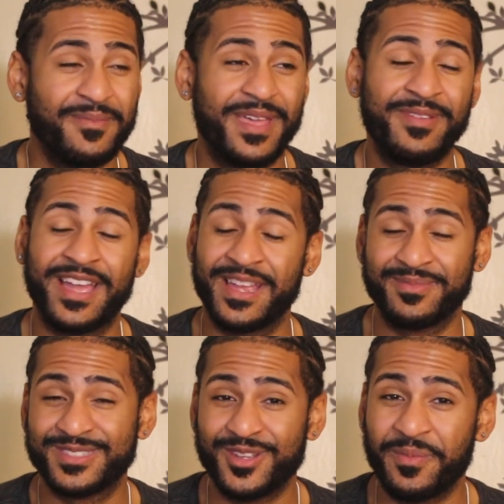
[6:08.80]
Maybe I
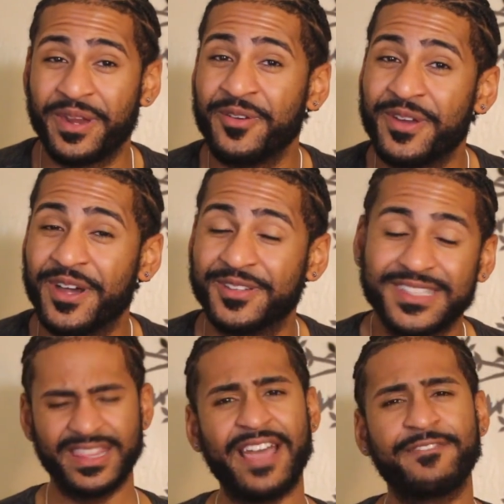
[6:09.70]
am stupid, who knows.
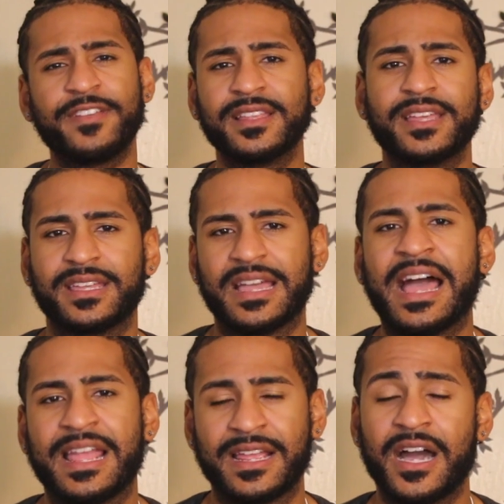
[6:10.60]
That feeling
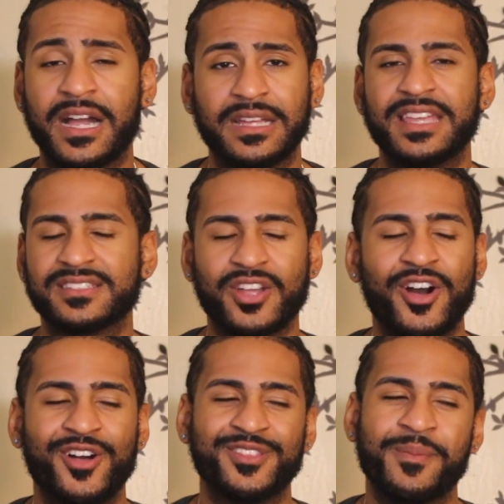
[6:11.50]
I got, it's
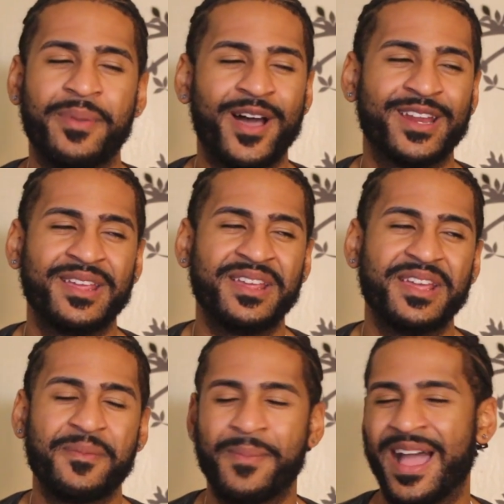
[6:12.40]
called the body,
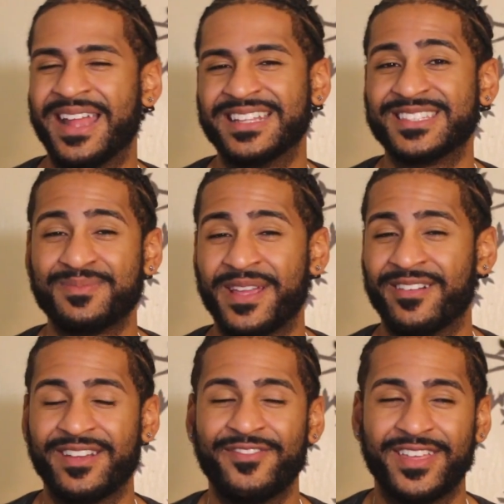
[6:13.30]
mind, and
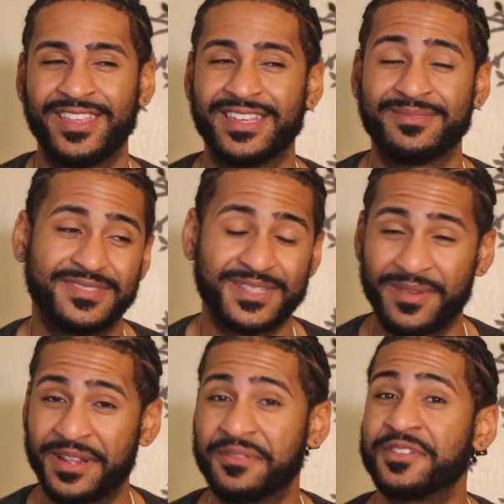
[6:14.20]
spirit feeling,
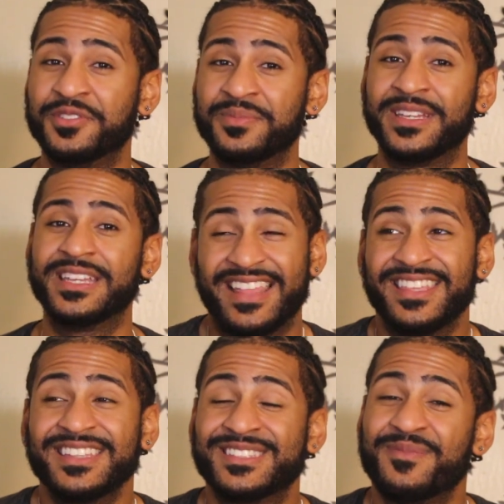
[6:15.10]
somebody told me. I
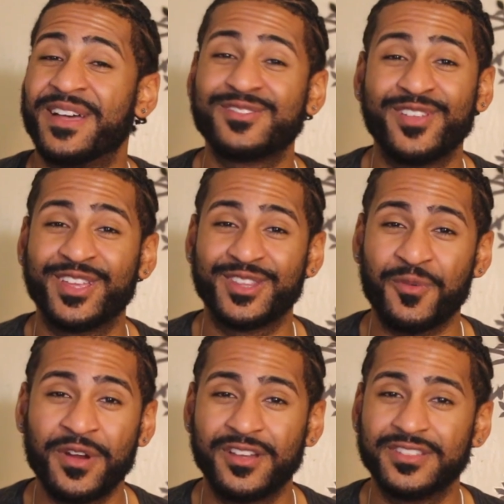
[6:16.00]
think it's the best feeling in the
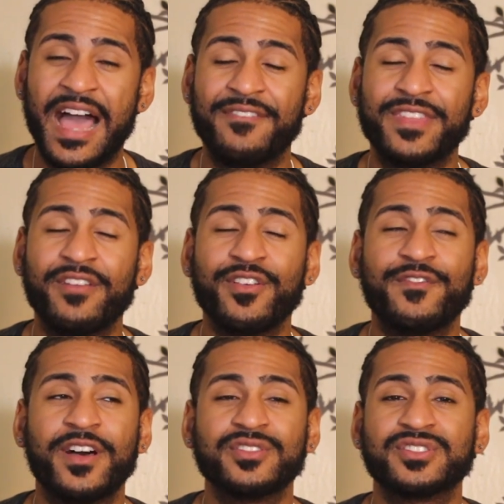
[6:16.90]
world. I've never
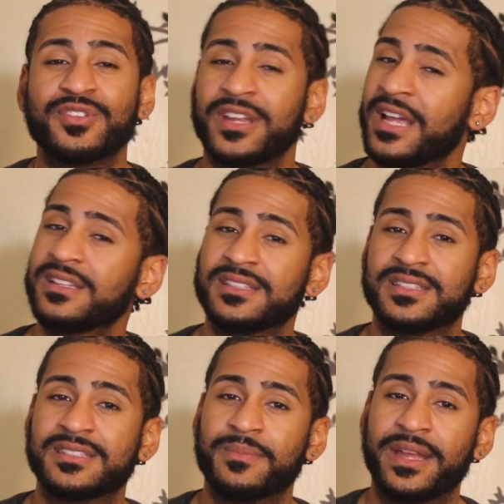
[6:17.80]
felt so connected
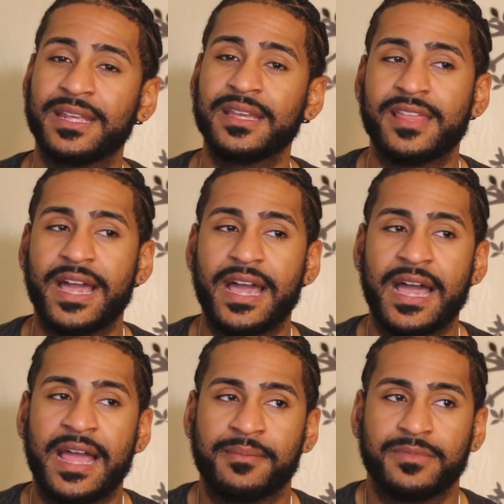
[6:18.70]
to somebody that
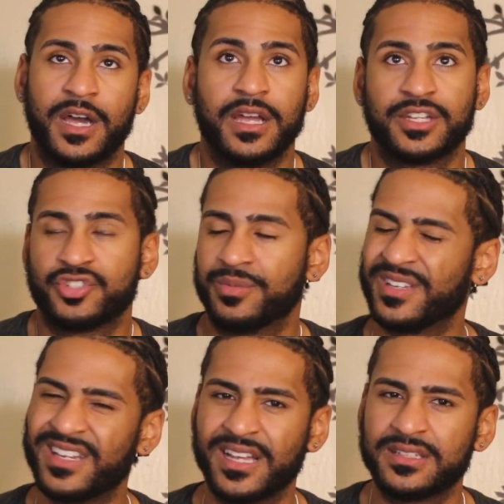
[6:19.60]
I'm not
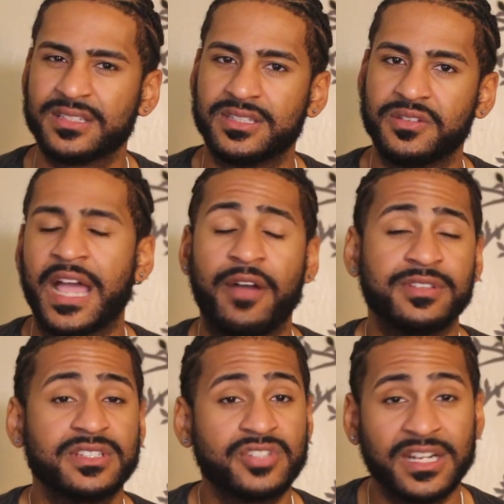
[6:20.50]
extremely connected to. I
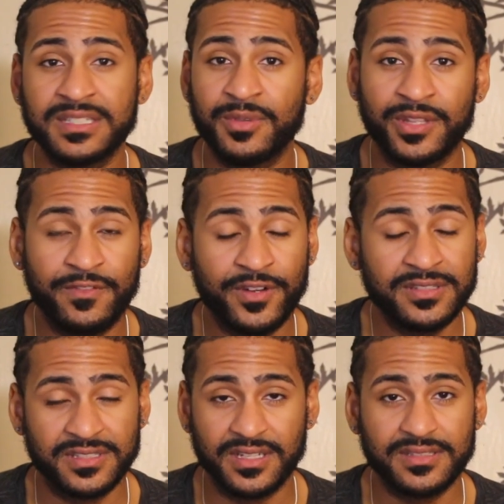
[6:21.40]
wasn't attracted to him only for
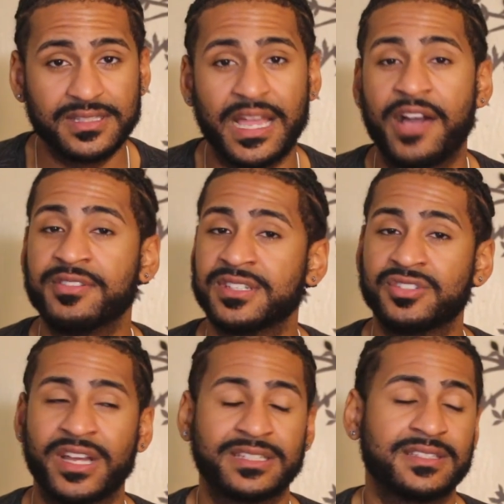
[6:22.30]
his looks. I wasn't
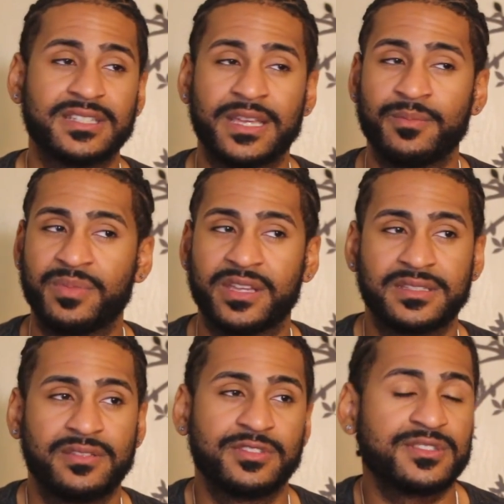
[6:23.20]
attracted to him
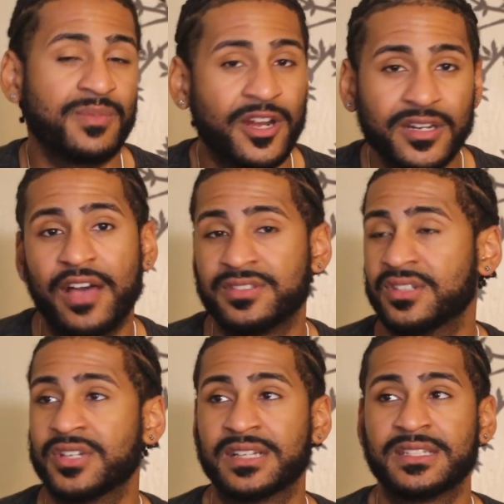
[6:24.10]
because he was smart. I
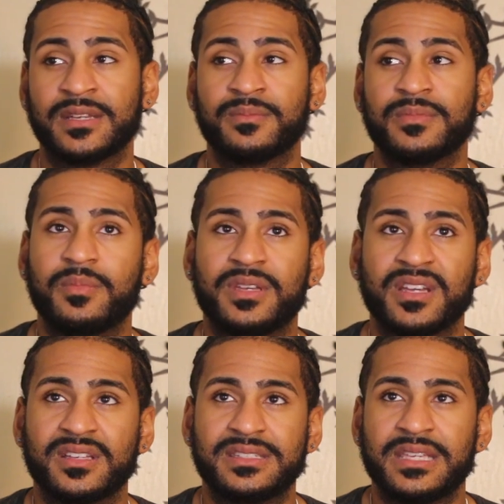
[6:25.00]
wasn't attracted to him
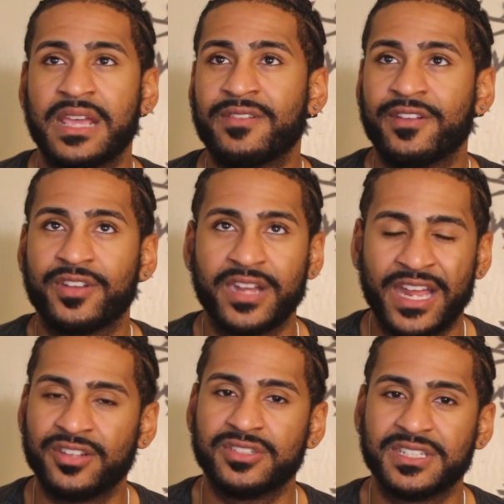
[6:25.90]
because he gave off good
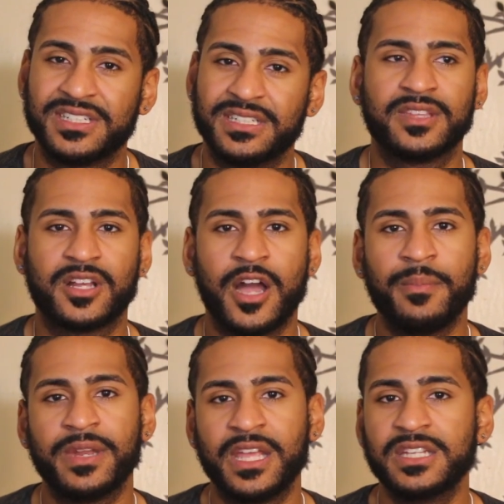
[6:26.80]
energy. The
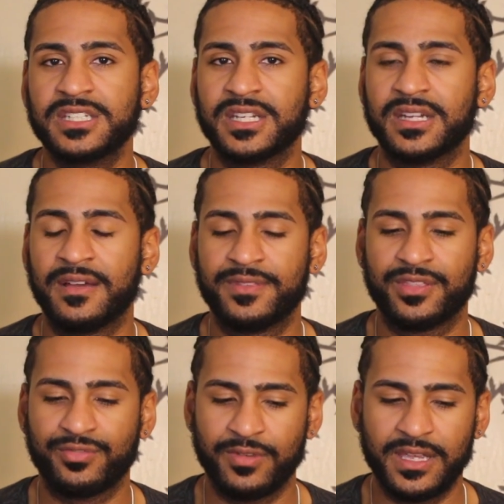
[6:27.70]
combination of the
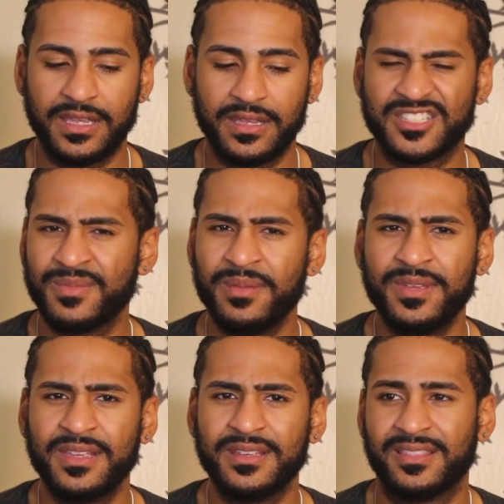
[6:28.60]
3 just made
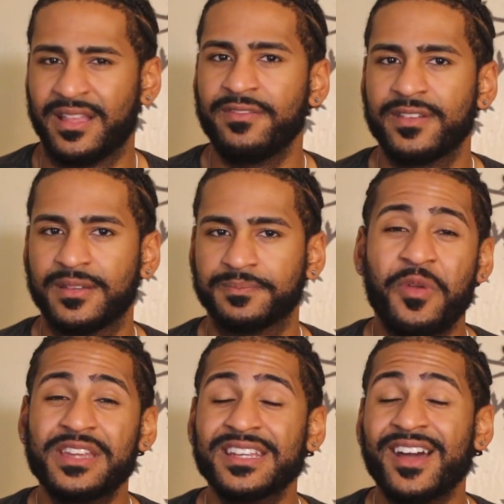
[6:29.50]
me love him.
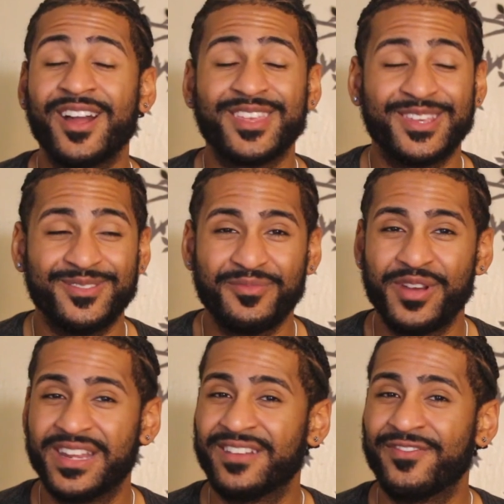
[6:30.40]
We did argue,
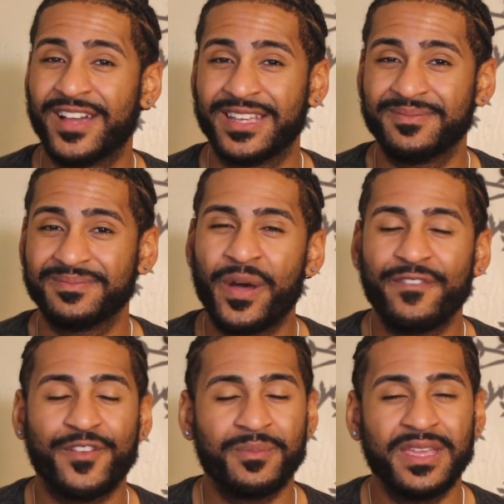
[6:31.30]
we did fight,
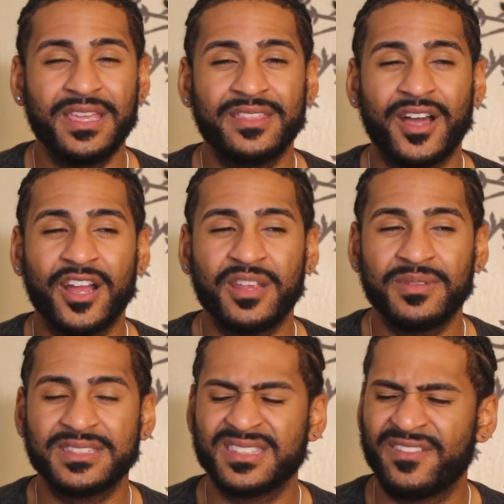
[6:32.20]
but for me, the
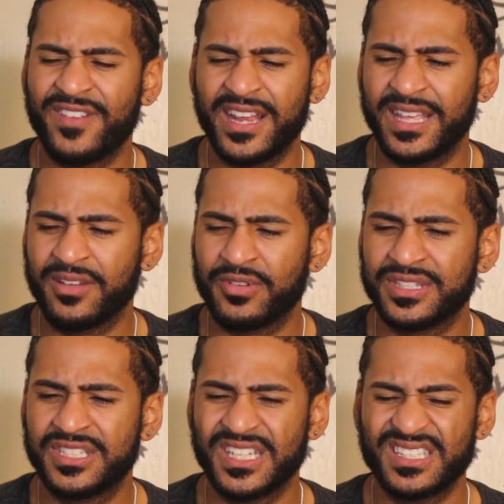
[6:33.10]
arguments and the fighting
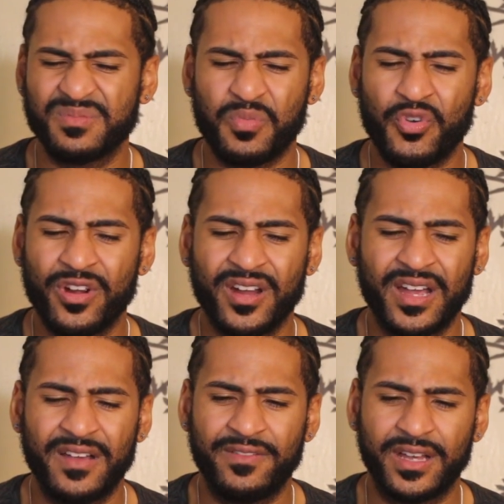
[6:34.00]
was just more
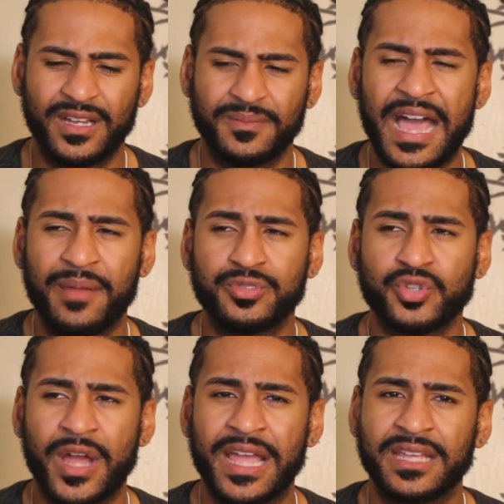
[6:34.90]
of a I'm
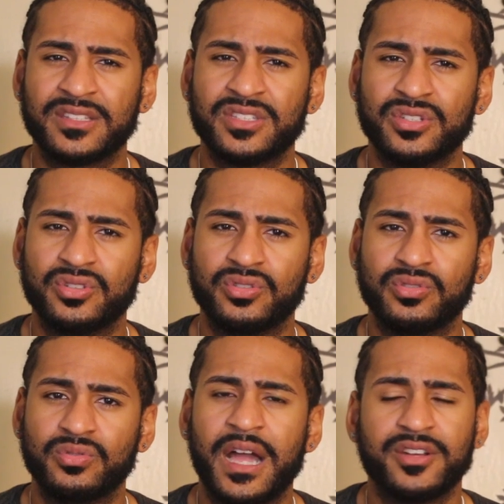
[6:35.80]
trying
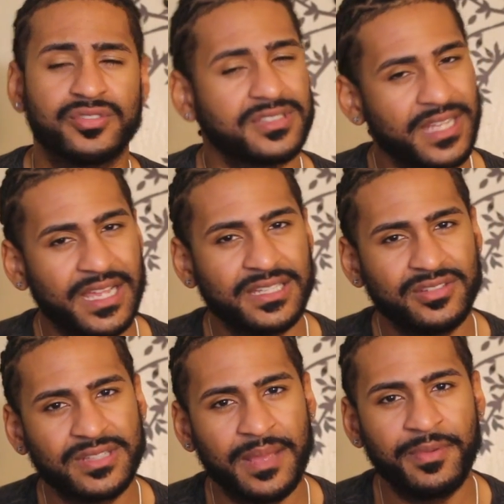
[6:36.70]
to understand
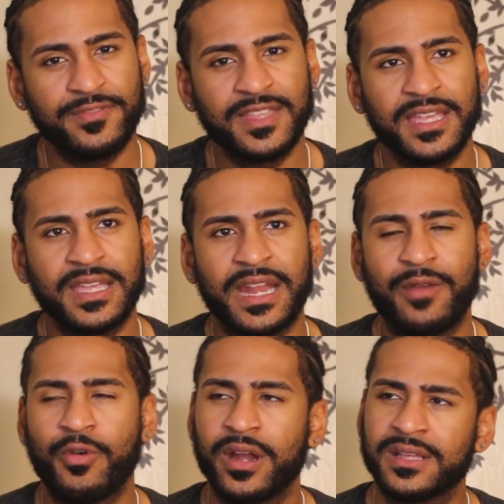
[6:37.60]
you type of thing, and I
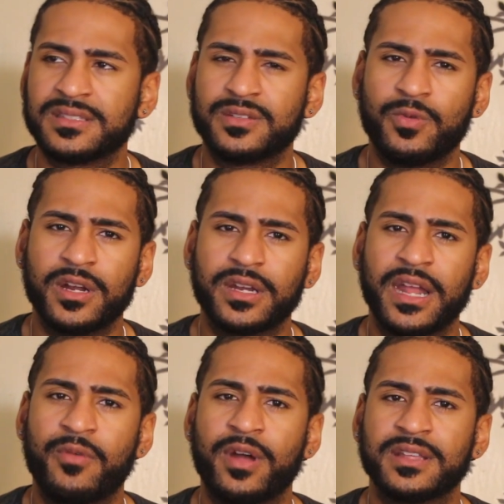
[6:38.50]
want us to work and
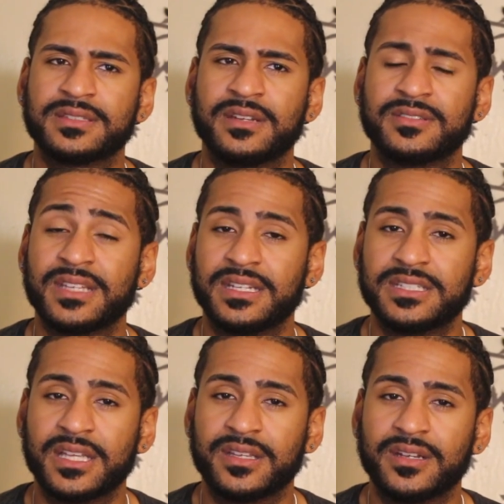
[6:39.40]
I want us to understand
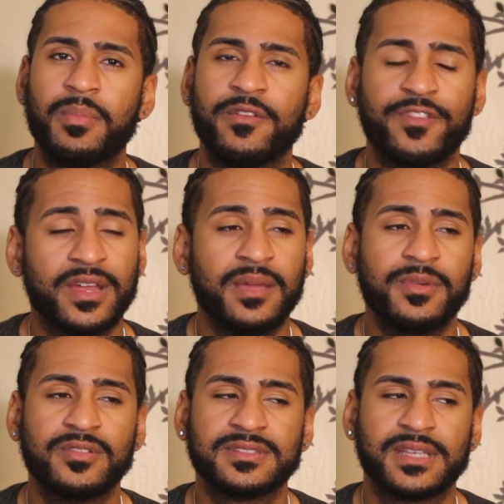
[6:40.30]
each other. But for him,
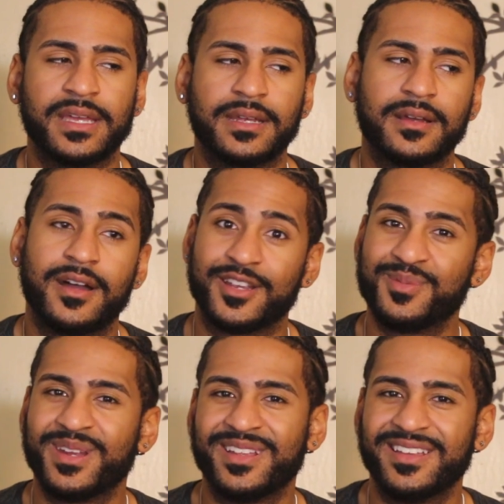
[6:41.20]
it was like
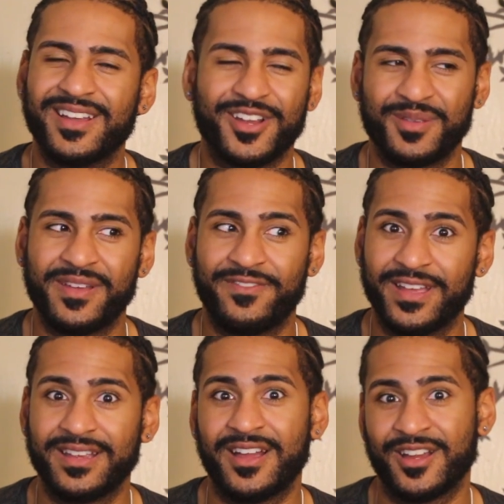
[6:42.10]
argument, fight,